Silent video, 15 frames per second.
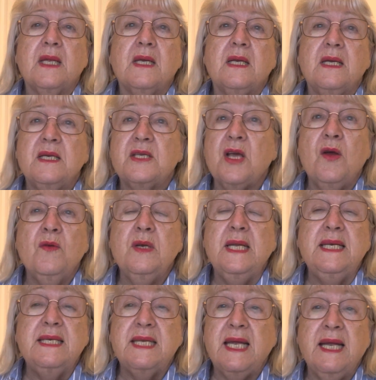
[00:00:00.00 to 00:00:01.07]
is only
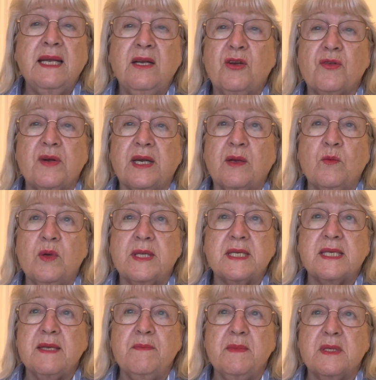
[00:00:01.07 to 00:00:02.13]
tinkering with
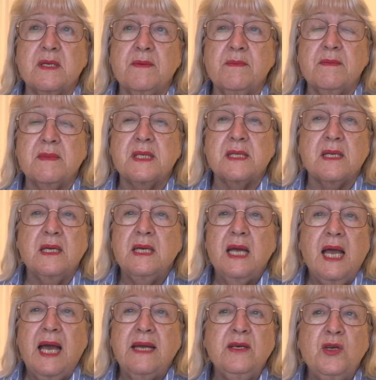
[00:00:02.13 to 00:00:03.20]
symptoms
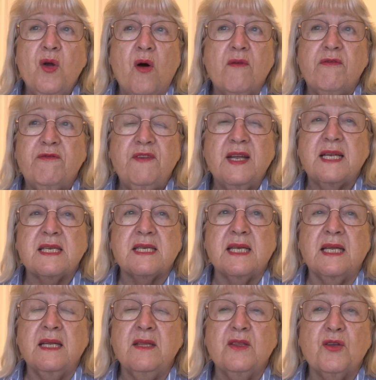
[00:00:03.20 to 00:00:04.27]
and not
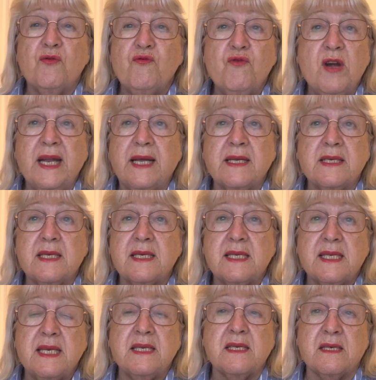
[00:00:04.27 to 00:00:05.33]
fixing the rigged
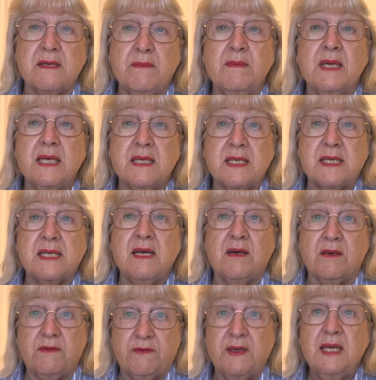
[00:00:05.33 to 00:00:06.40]
system
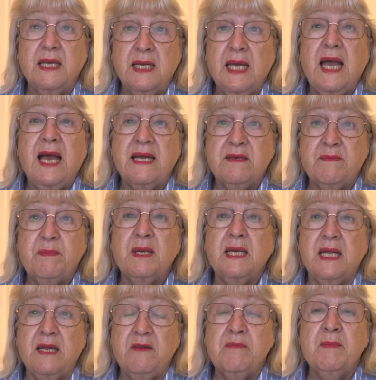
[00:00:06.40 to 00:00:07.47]
itself. And
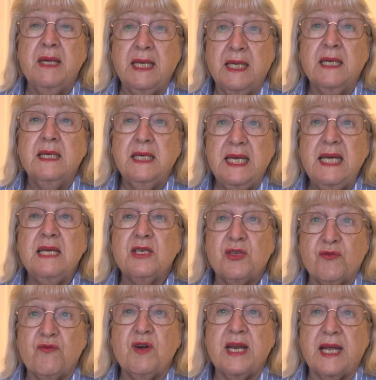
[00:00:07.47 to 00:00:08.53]
believe me, it's
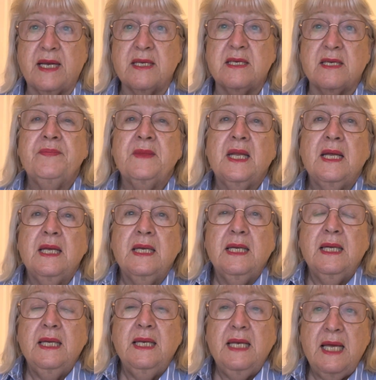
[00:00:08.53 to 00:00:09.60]
rigged.
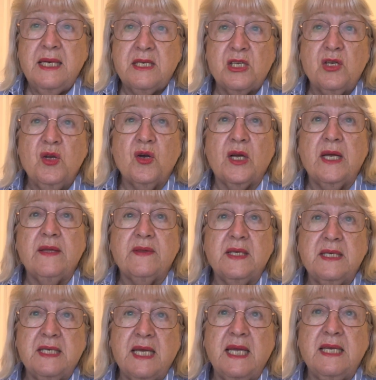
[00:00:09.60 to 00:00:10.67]
Let's look at the
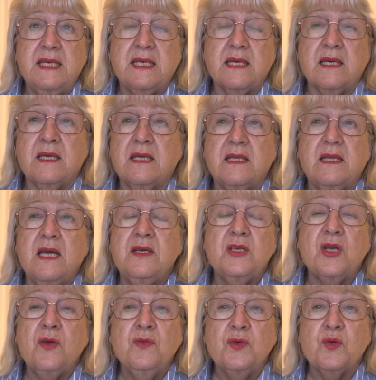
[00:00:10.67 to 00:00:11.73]
data they
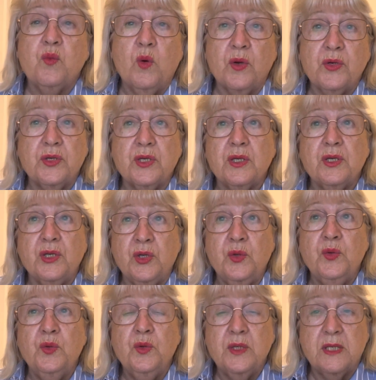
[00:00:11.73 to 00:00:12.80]
don't want
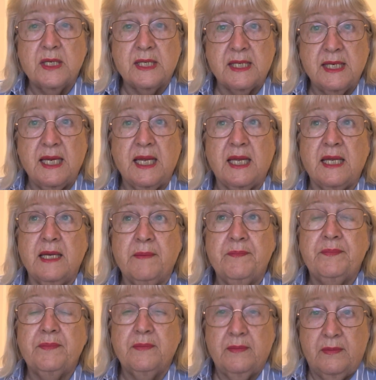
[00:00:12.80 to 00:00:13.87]
you to see.
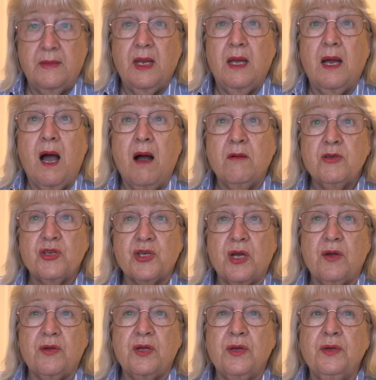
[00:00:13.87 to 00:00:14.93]
I'll show
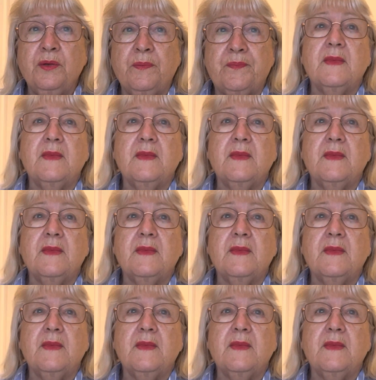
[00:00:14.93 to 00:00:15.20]
you.